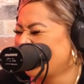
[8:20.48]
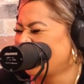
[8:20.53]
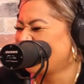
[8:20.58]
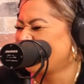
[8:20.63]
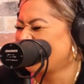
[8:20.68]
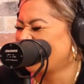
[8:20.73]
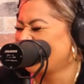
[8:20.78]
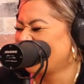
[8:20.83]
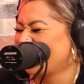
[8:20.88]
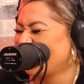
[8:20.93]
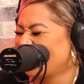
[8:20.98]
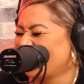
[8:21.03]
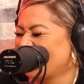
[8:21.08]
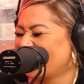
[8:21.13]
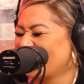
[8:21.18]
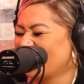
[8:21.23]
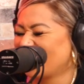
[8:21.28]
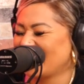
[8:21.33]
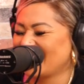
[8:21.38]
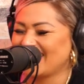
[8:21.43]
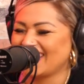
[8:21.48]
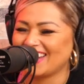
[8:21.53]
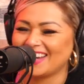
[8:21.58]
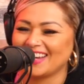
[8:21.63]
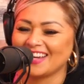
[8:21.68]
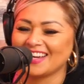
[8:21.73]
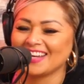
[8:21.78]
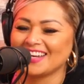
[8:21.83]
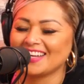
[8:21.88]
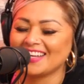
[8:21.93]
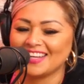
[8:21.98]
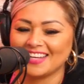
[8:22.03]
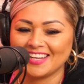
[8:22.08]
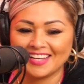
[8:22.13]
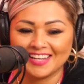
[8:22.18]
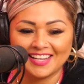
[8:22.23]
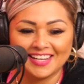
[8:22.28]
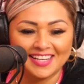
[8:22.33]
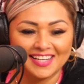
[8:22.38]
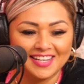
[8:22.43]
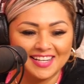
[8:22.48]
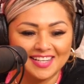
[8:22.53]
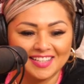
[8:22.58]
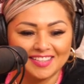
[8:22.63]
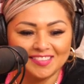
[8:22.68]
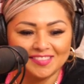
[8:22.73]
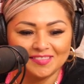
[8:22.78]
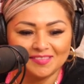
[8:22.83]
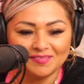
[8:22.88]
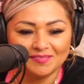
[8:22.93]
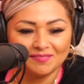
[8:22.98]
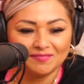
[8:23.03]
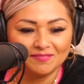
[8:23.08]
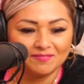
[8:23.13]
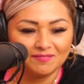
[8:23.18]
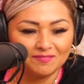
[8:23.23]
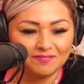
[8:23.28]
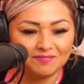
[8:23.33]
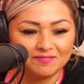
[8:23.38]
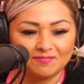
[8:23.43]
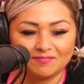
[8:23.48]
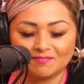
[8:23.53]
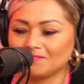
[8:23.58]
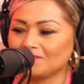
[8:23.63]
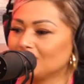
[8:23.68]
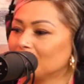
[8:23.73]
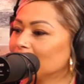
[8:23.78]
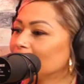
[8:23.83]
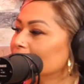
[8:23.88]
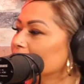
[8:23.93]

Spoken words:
This person isn't speaking.